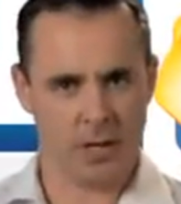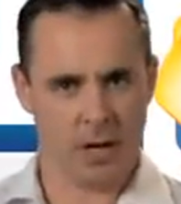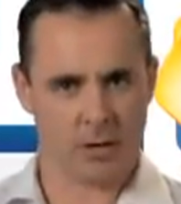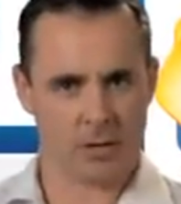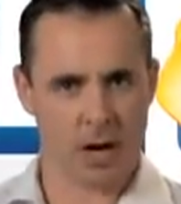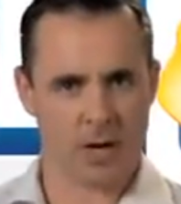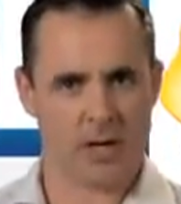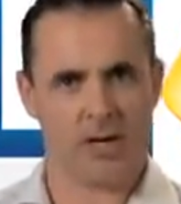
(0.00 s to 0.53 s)

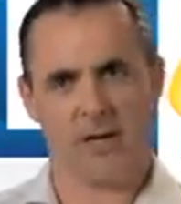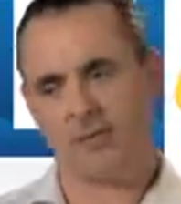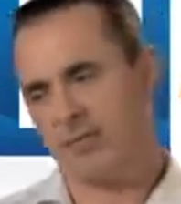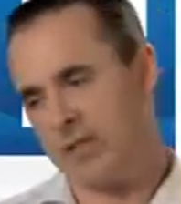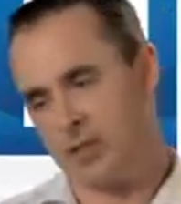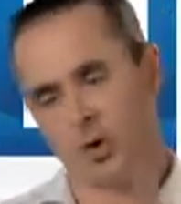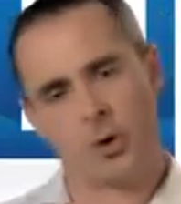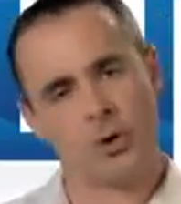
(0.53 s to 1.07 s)
All right? If
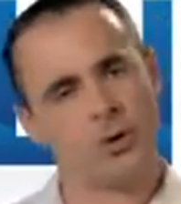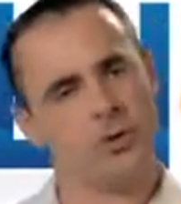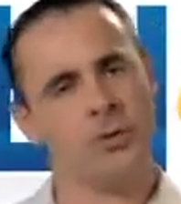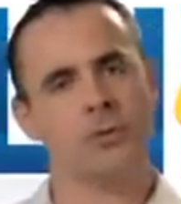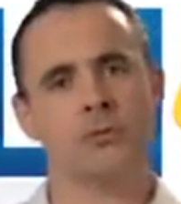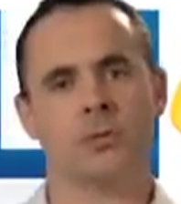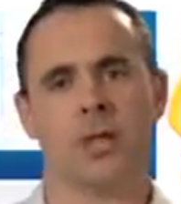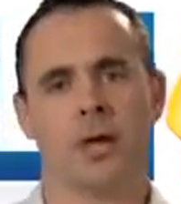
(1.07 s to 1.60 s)
they join your
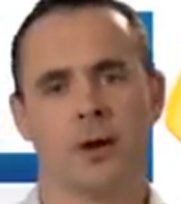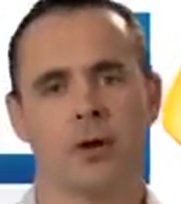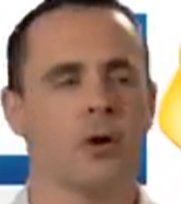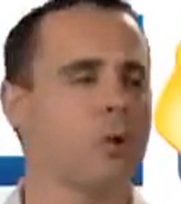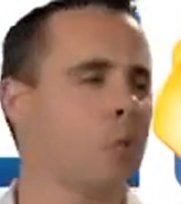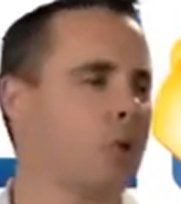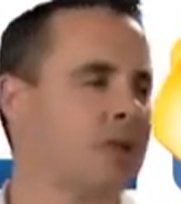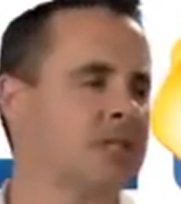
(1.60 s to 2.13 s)
newsletter
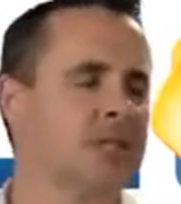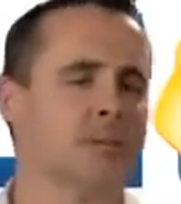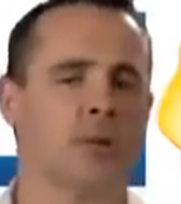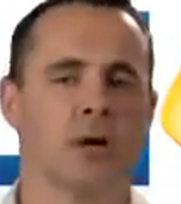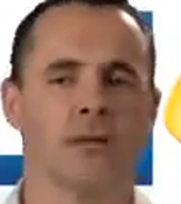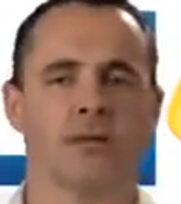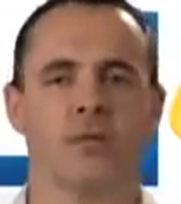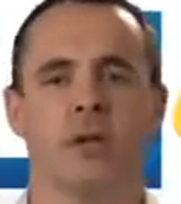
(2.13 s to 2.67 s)
once a
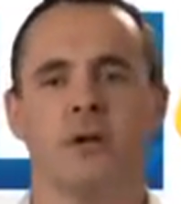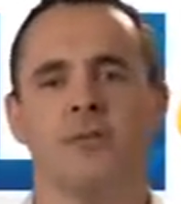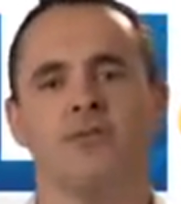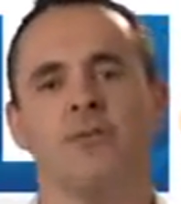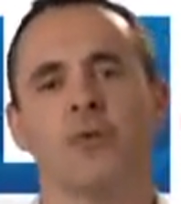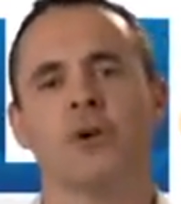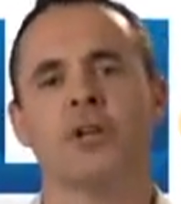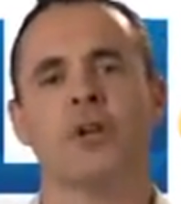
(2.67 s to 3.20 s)
month,
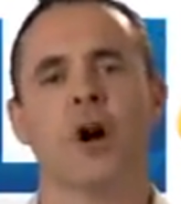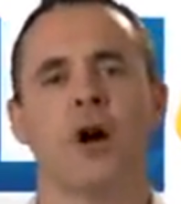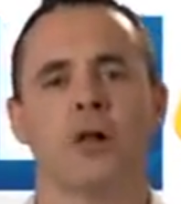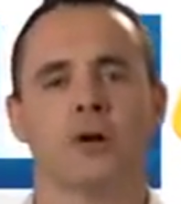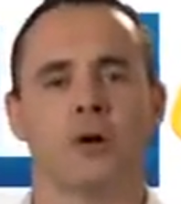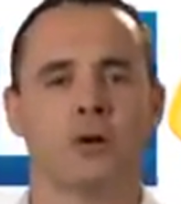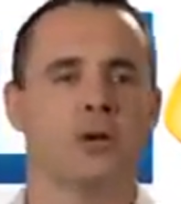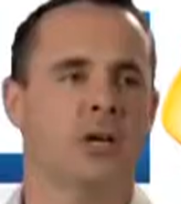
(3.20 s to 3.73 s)

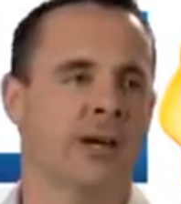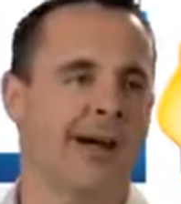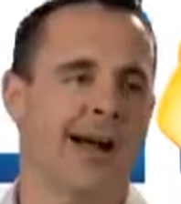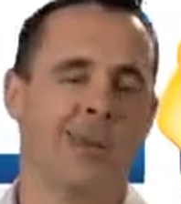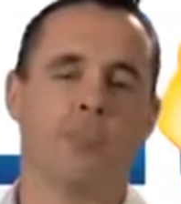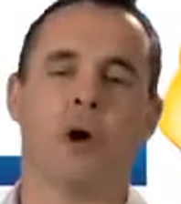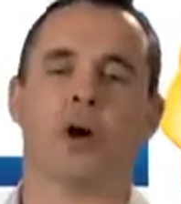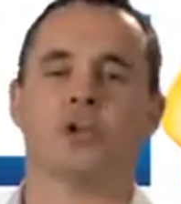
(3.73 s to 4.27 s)
$40
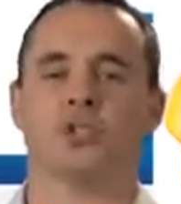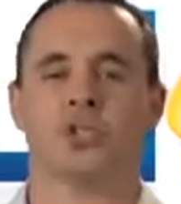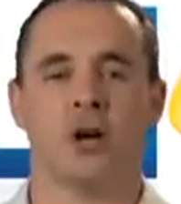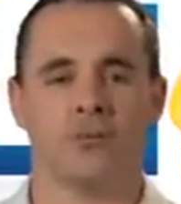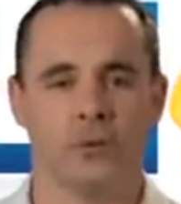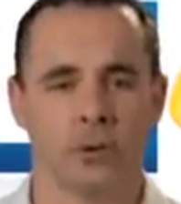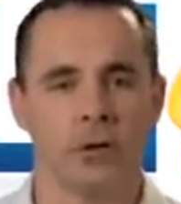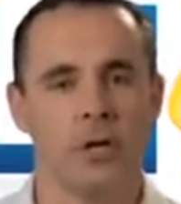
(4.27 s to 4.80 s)
iPod
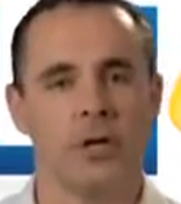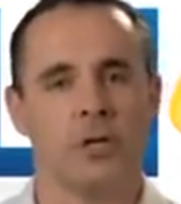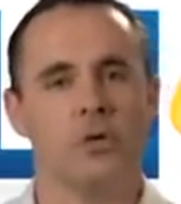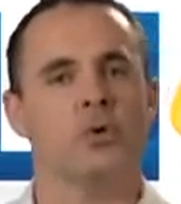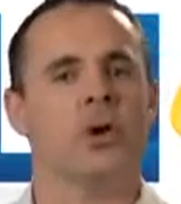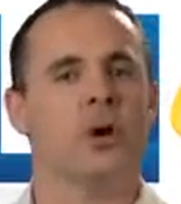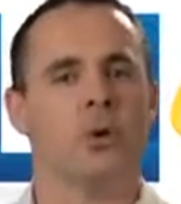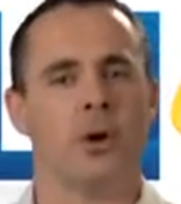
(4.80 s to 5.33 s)
shuffle.
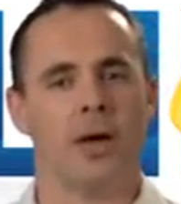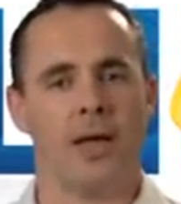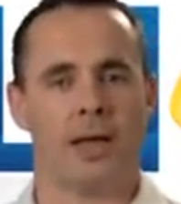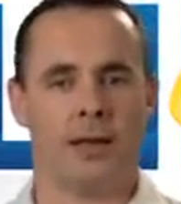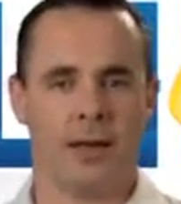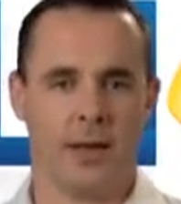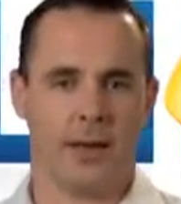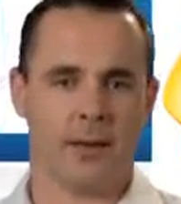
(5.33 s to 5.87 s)
You can go
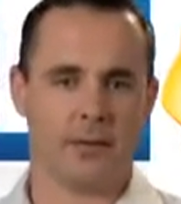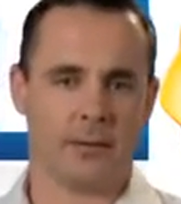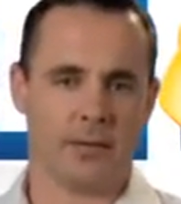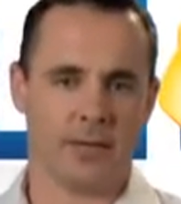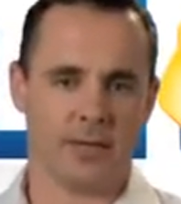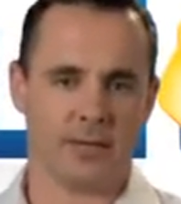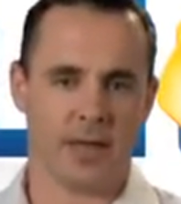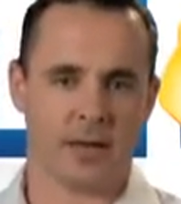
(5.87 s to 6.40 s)
ahead and
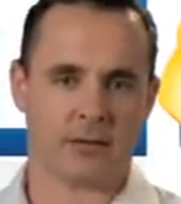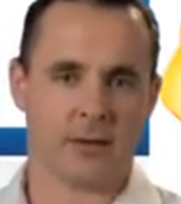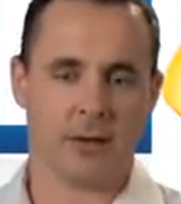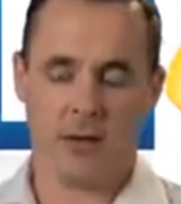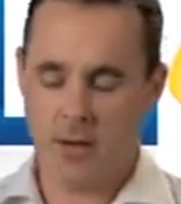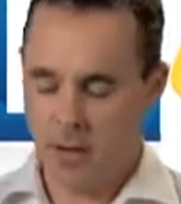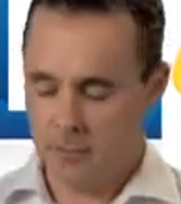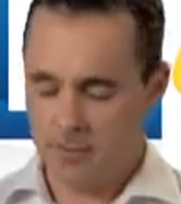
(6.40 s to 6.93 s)
get that done.